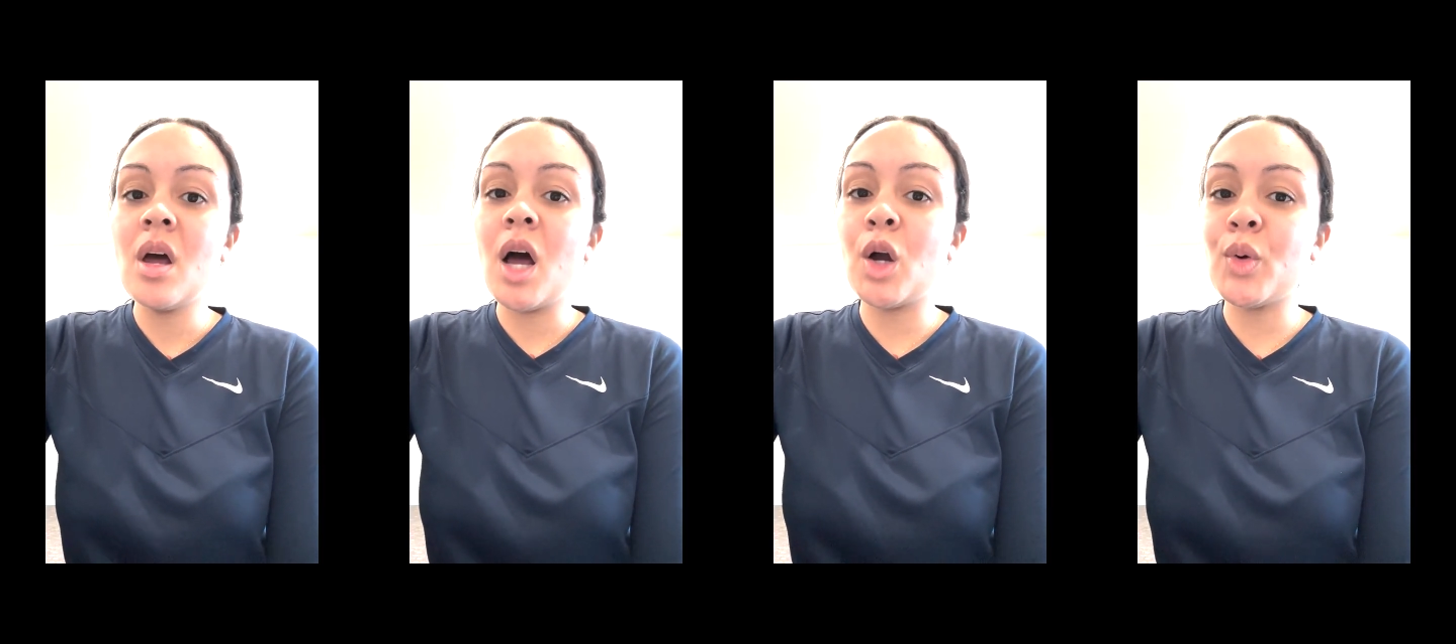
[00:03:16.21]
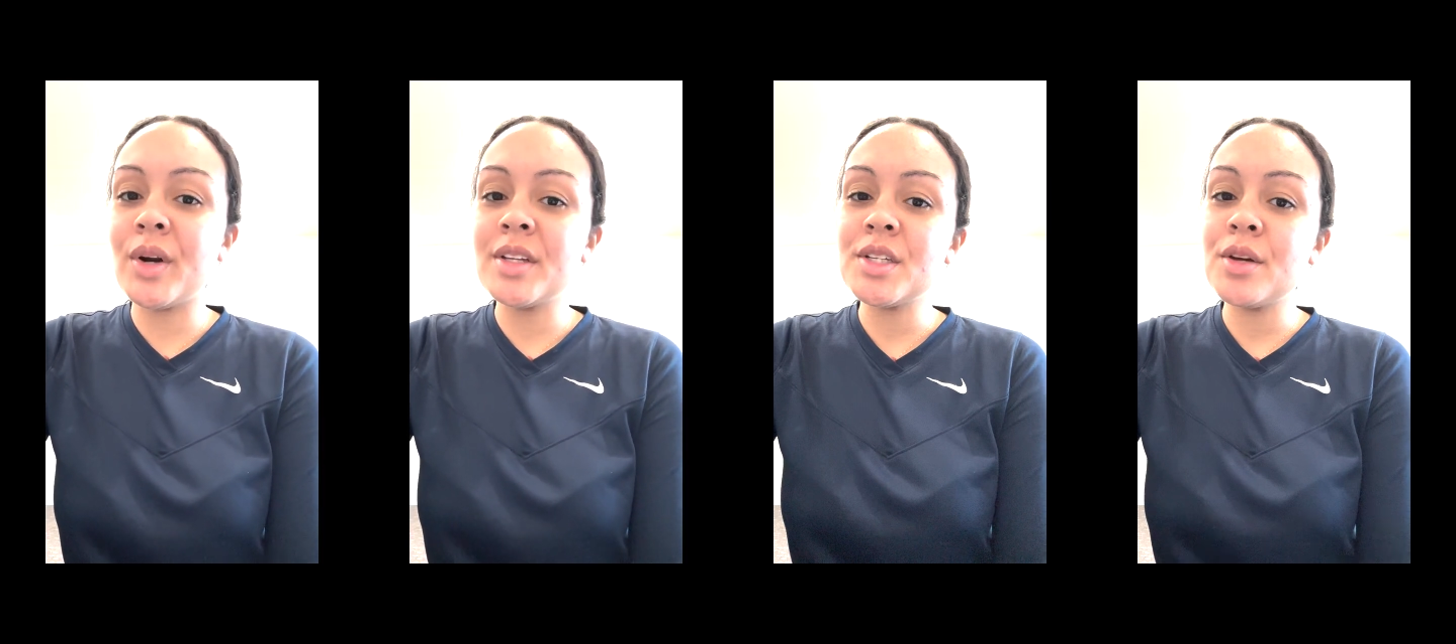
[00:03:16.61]

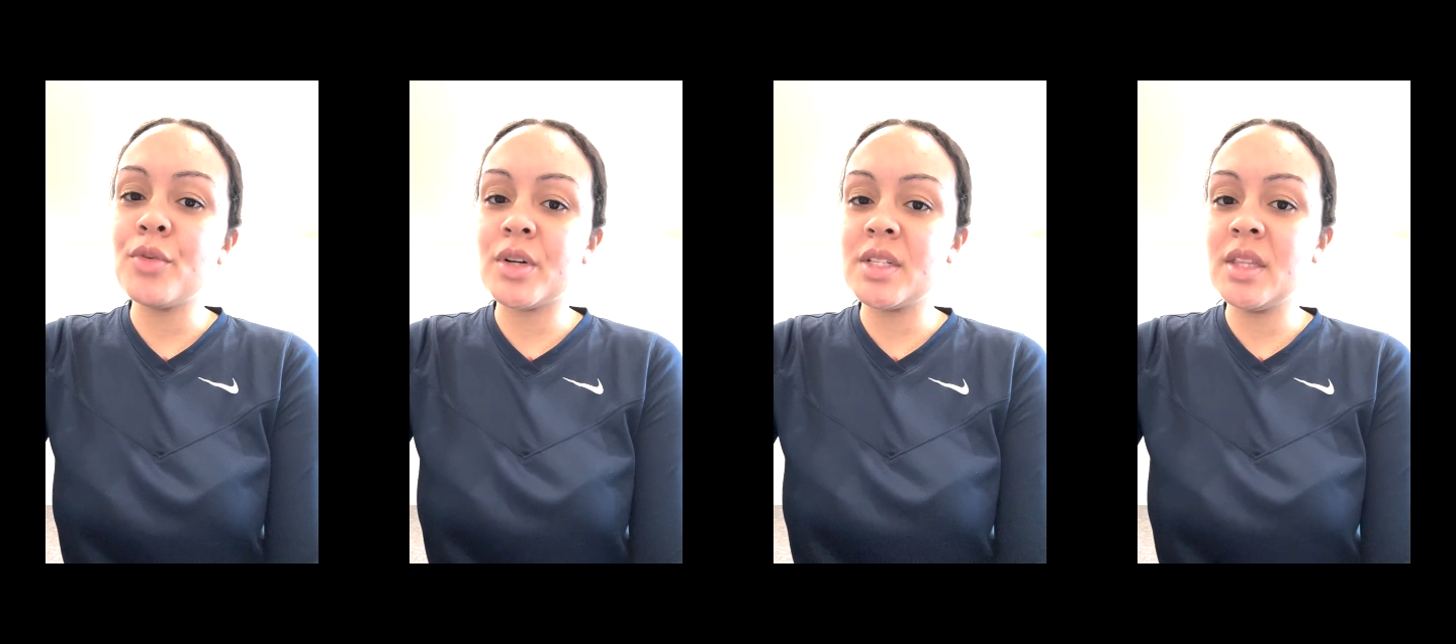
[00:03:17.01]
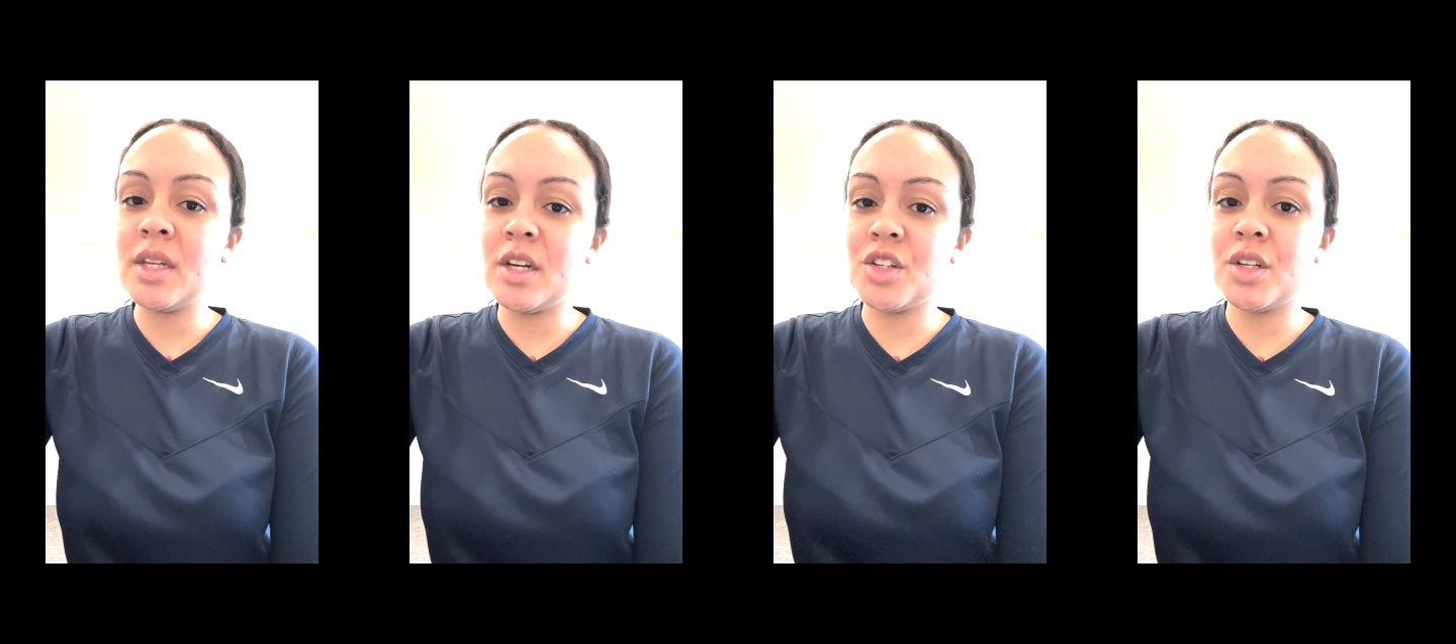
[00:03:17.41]
According to the 14th
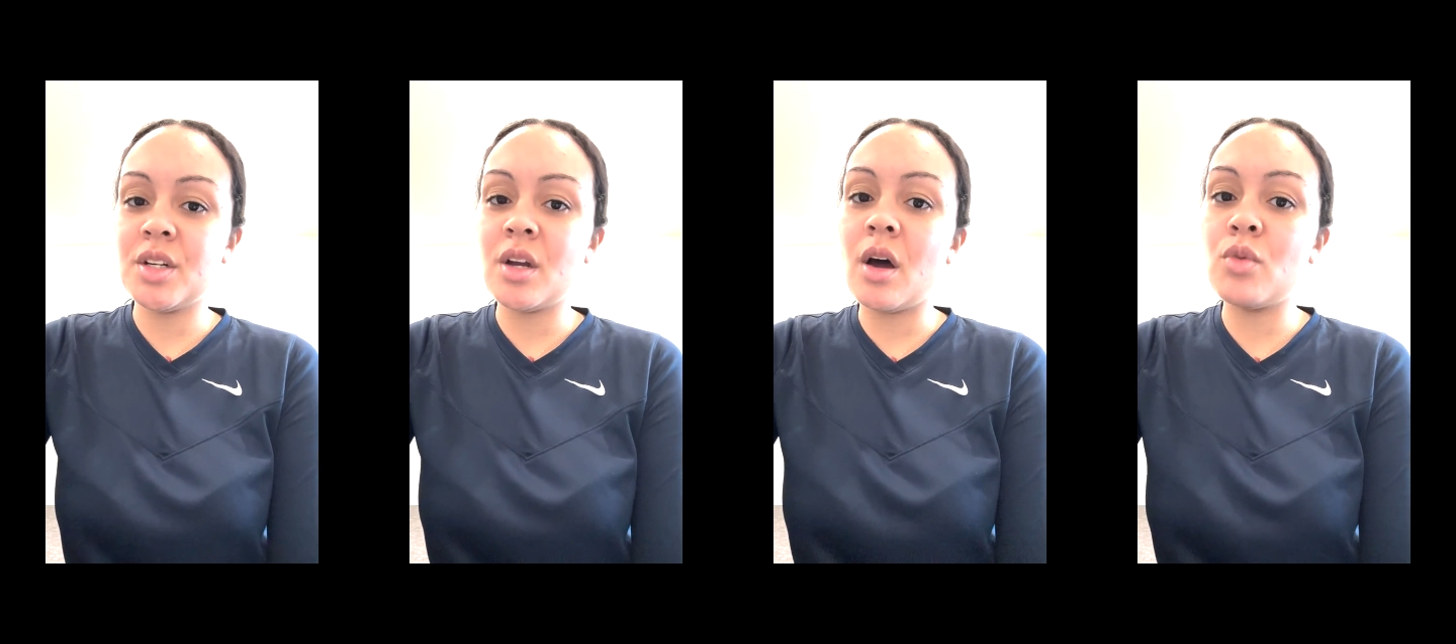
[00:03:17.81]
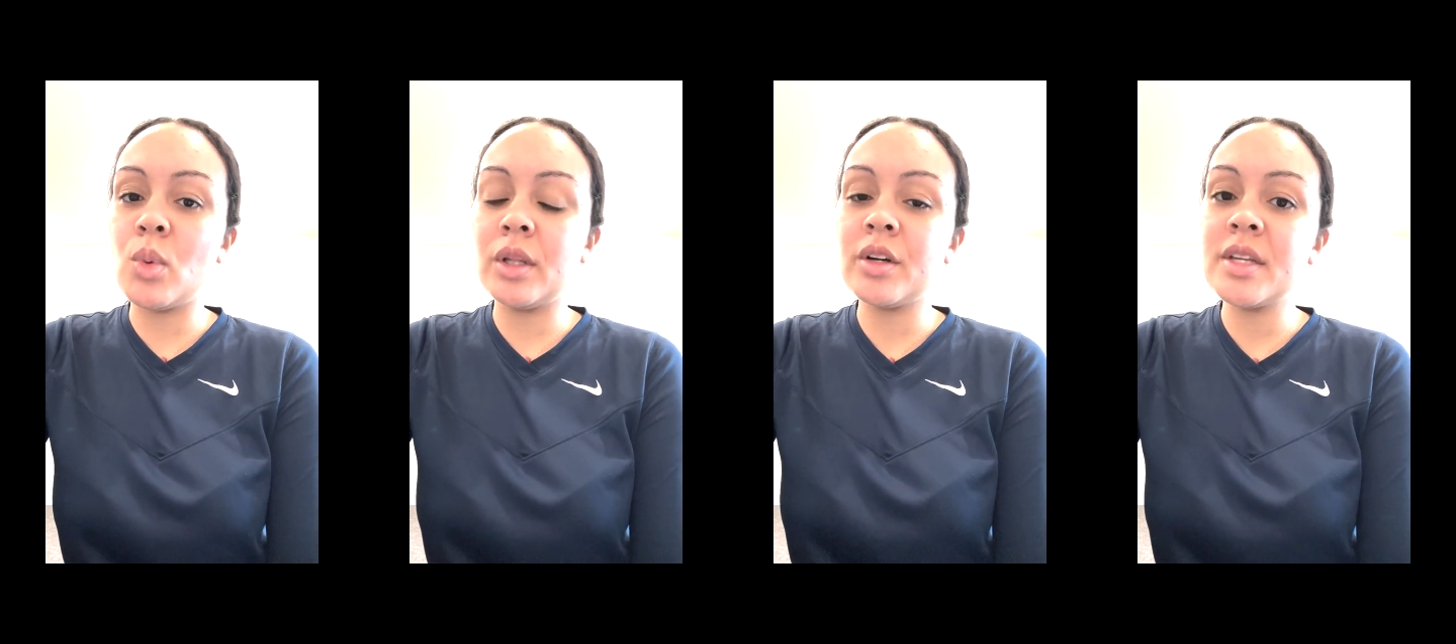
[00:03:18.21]
edition of Willard